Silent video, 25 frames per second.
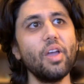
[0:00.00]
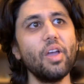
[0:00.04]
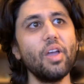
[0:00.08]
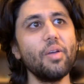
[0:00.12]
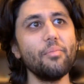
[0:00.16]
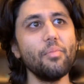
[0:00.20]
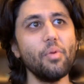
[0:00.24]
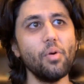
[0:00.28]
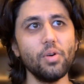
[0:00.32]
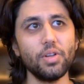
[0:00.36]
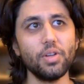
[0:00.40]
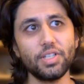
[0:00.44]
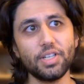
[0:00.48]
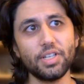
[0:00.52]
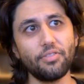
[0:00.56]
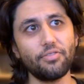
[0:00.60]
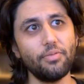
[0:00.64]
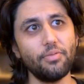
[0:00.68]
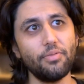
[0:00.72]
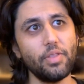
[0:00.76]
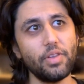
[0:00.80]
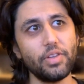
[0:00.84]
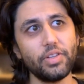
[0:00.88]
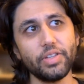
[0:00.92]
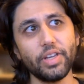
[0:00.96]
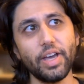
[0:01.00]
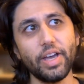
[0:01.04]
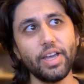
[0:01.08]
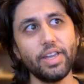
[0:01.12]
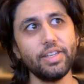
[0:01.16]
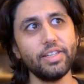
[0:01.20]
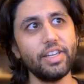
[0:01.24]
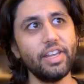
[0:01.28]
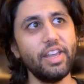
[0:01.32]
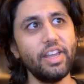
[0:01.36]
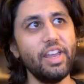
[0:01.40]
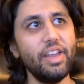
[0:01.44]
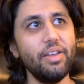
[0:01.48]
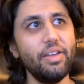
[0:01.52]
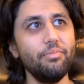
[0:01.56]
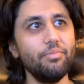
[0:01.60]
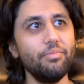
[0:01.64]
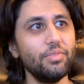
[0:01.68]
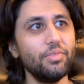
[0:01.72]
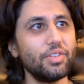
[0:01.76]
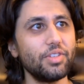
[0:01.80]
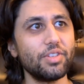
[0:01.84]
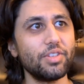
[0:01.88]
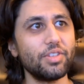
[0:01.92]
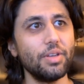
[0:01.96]
more stuff from the design team
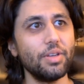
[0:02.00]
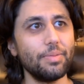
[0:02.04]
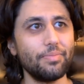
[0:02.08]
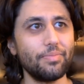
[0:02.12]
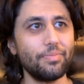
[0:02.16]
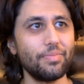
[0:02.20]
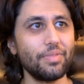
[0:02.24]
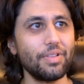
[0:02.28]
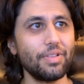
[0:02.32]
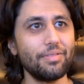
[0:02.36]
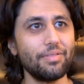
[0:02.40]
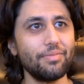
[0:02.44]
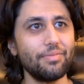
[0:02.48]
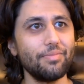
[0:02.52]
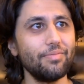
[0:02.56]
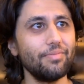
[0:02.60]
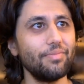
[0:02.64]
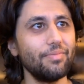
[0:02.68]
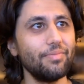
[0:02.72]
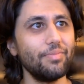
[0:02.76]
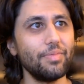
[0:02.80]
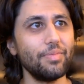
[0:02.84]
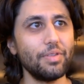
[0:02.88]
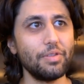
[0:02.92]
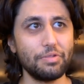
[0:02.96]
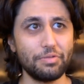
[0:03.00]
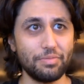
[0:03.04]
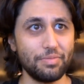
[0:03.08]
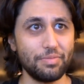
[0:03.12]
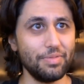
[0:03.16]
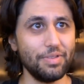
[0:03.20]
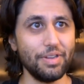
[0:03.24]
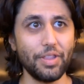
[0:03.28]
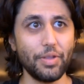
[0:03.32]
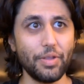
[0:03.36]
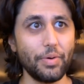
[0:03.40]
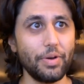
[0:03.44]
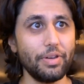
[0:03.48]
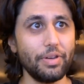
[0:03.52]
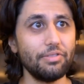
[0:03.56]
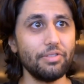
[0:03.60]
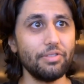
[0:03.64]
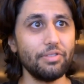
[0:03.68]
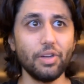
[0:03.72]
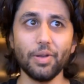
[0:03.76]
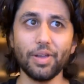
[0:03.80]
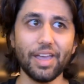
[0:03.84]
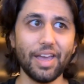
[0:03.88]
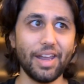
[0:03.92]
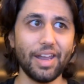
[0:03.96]
to another
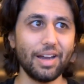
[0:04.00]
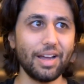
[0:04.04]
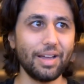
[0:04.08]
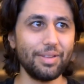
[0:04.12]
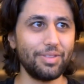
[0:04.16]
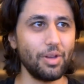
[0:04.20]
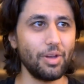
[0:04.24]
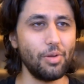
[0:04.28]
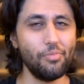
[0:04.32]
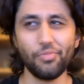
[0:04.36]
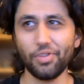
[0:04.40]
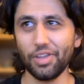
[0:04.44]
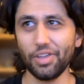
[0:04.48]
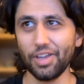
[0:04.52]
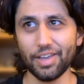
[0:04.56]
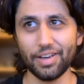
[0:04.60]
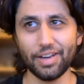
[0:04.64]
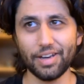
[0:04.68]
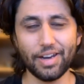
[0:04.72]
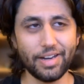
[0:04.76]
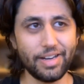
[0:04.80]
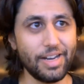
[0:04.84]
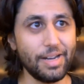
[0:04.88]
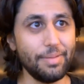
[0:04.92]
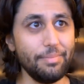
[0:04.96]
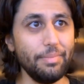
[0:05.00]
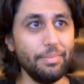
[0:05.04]
interview again. I don't think I can add any